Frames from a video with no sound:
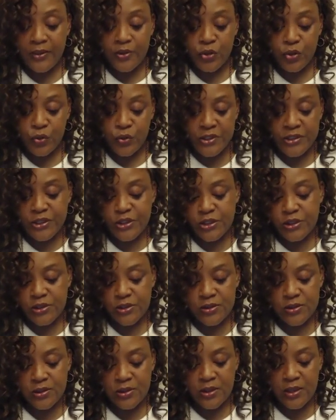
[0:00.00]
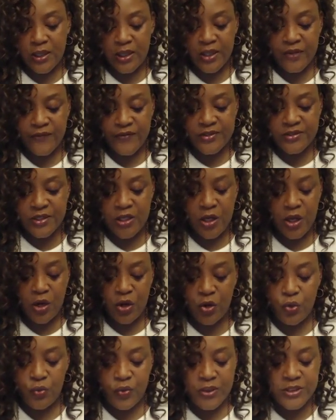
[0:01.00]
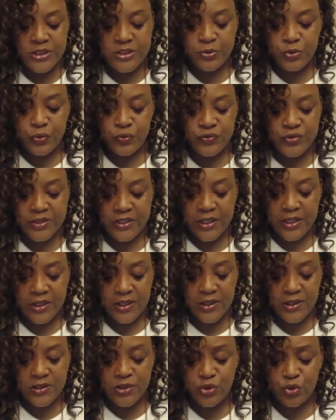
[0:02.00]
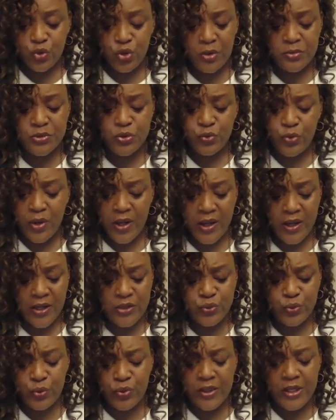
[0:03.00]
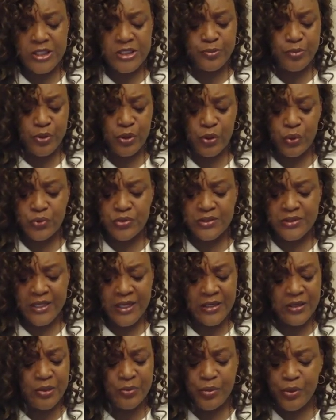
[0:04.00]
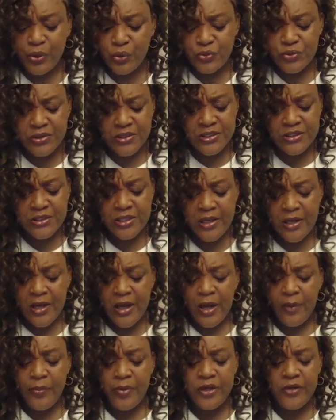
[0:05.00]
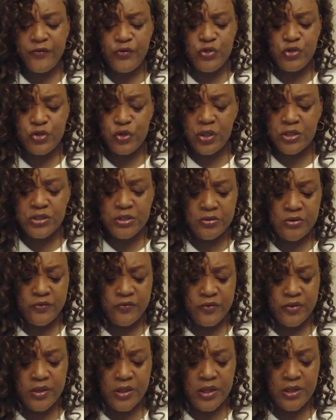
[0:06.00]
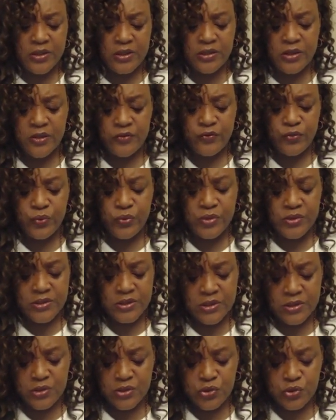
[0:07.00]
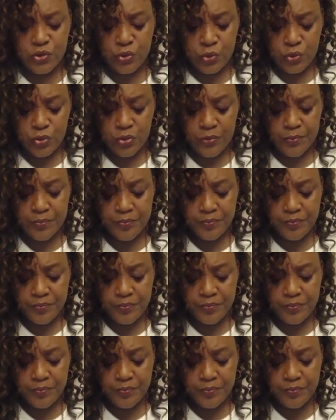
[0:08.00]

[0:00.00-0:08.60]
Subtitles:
The Christian life is not always smooth sailing. Storms arise, winds blow, Satan opposes. But if you start something for God, the devil will send a storm.